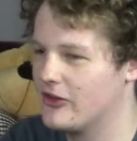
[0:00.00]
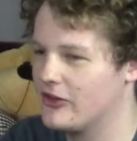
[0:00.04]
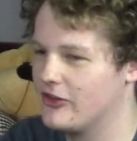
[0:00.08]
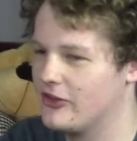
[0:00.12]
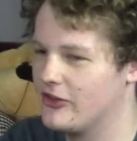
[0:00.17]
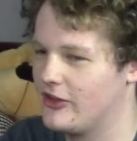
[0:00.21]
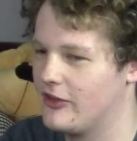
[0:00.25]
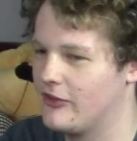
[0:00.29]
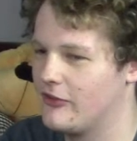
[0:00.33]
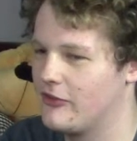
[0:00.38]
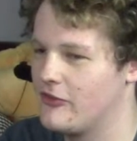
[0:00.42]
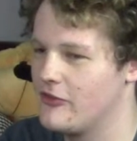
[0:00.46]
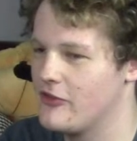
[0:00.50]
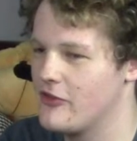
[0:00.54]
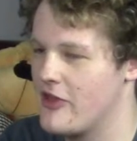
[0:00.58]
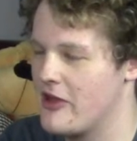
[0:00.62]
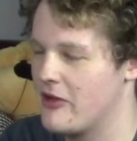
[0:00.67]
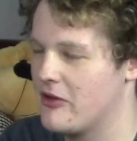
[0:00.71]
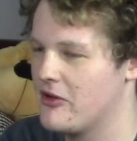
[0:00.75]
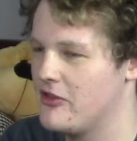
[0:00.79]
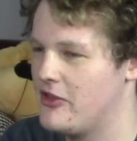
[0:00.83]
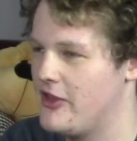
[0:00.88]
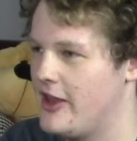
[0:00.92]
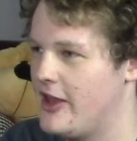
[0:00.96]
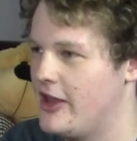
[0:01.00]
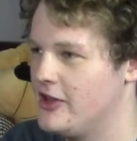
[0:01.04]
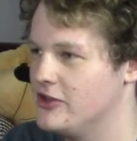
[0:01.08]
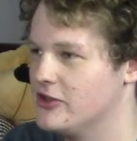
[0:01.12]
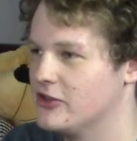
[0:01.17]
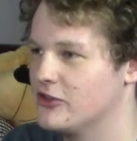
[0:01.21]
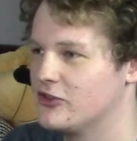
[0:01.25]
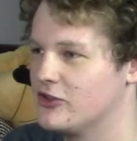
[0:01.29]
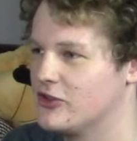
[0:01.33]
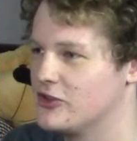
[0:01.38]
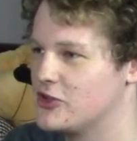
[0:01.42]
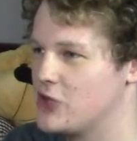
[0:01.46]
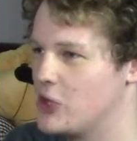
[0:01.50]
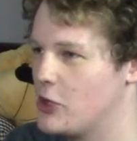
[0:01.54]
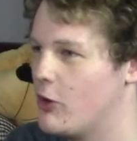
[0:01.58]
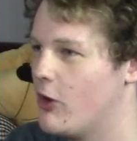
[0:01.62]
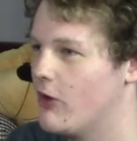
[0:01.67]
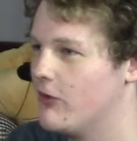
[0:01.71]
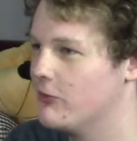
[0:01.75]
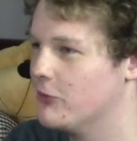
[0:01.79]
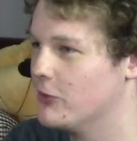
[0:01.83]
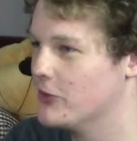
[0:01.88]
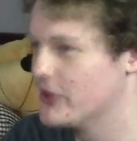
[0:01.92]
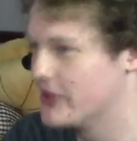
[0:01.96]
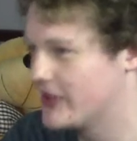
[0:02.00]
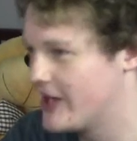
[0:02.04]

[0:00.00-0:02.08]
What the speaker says: as if they were there just to show off what the